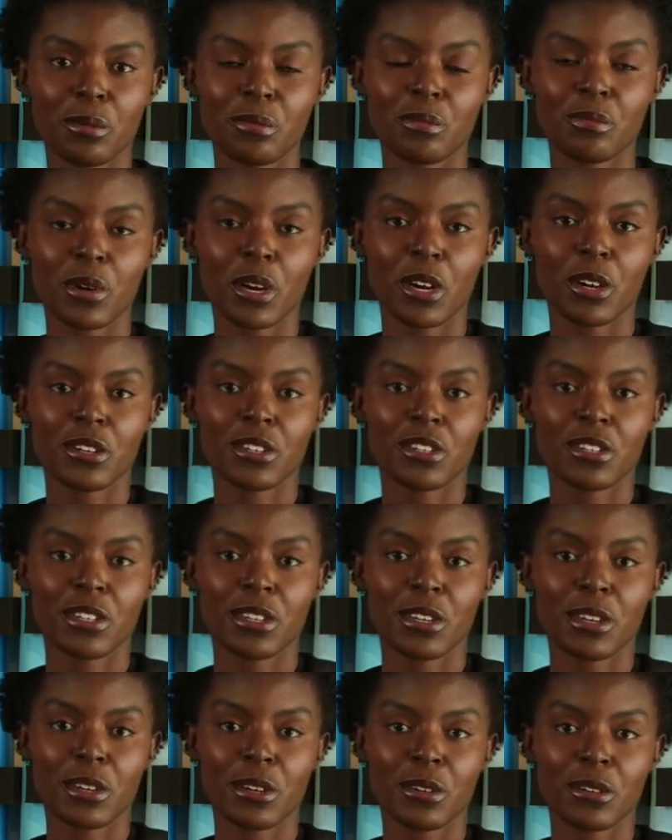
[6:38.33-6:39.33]
First,
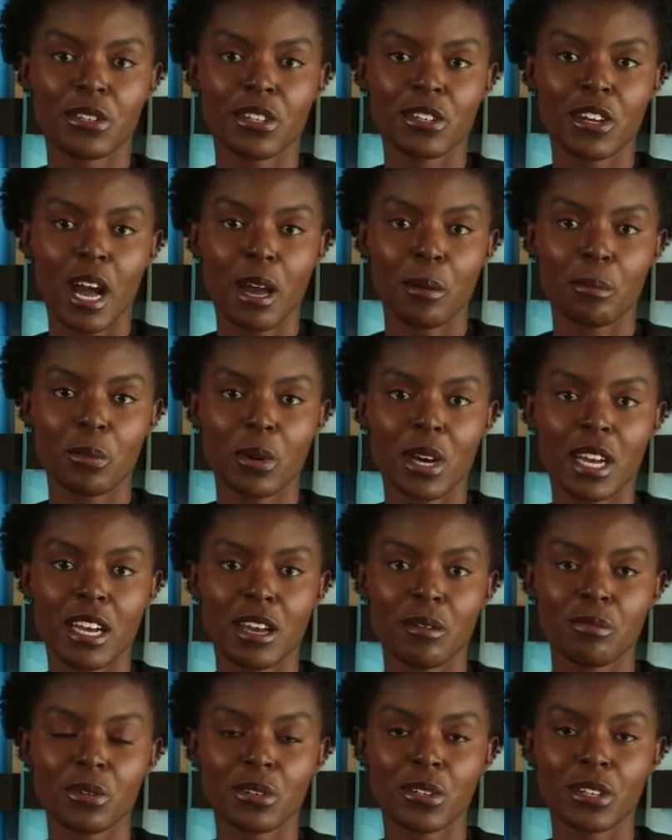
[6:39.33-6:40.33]
stop
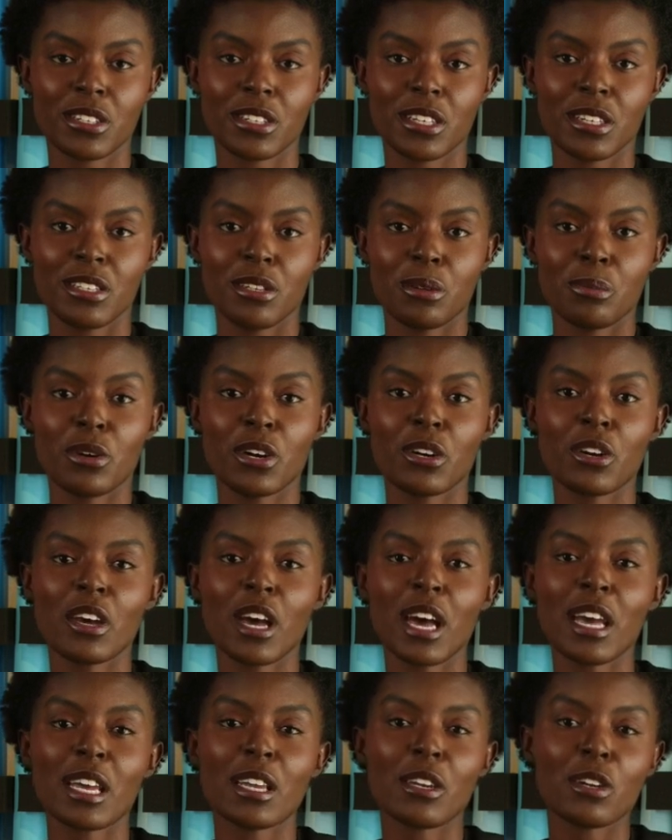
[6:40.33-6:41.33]
waiting for the system to
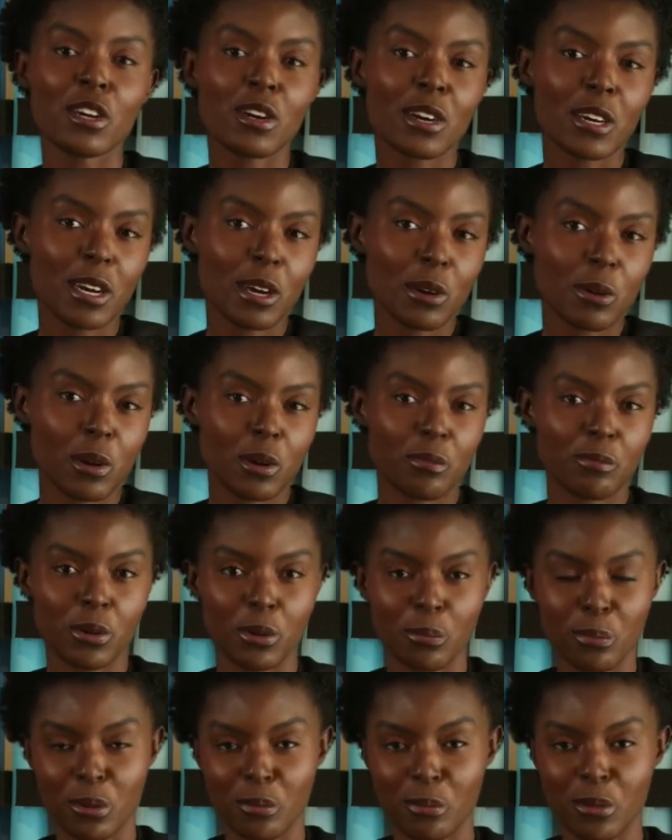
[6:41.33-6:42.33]
change or for
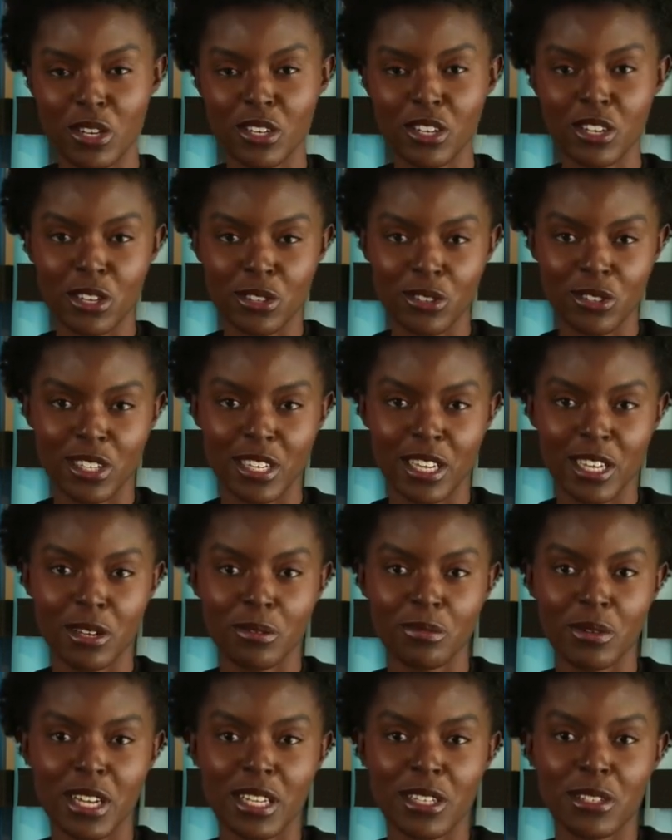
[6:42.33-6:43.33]
permission to
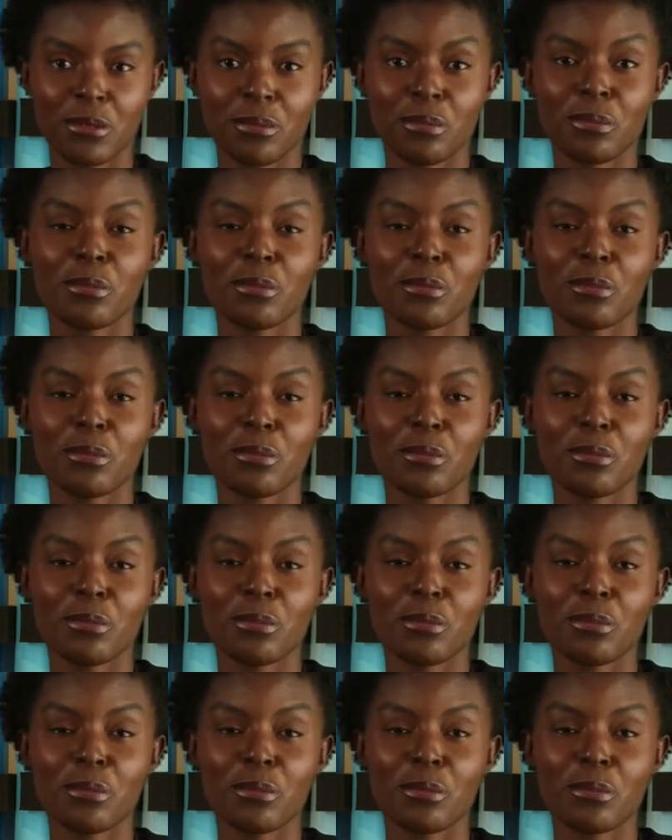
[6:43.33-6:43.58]
innovate.